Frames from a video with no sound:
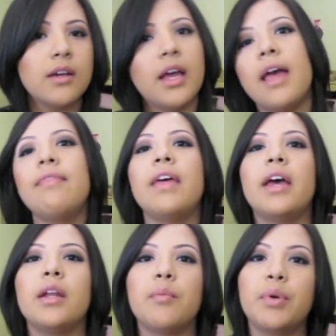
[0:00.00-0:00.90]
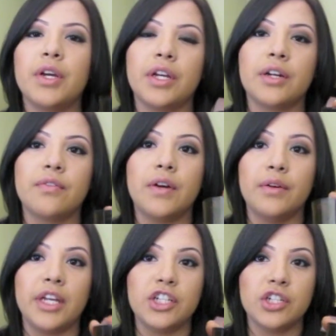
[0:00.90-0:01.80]
and then put your
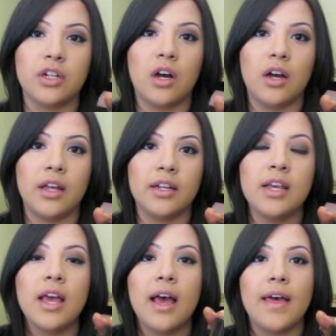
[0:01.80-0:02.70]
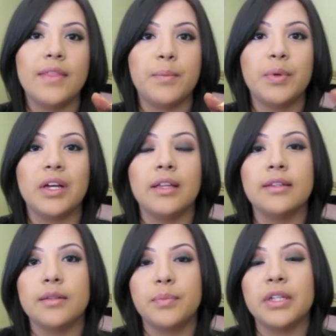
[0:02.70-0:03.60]
foundation on, and then
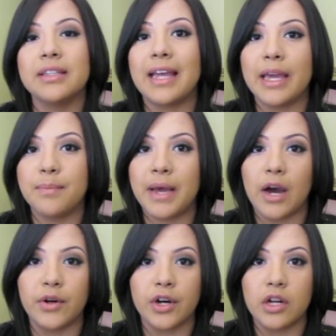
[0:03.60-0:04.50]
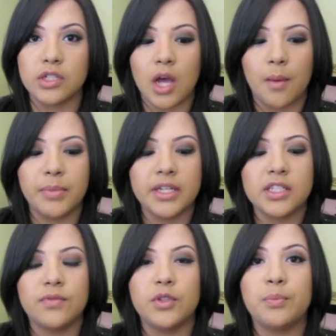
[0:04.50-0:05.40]
put light powder on top,
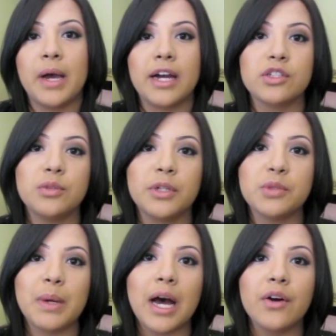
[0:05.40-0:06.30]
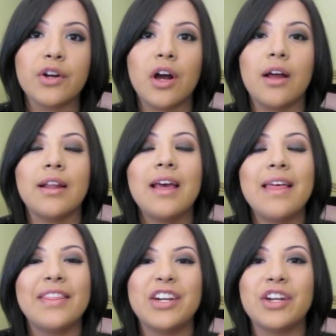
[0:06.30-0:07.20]
because if you pack too much powder on,
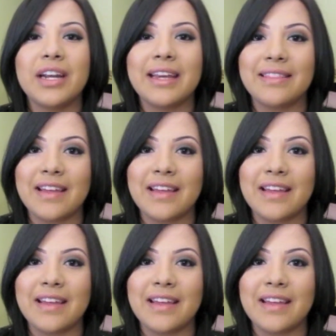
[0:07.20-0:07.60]
then you're gonna get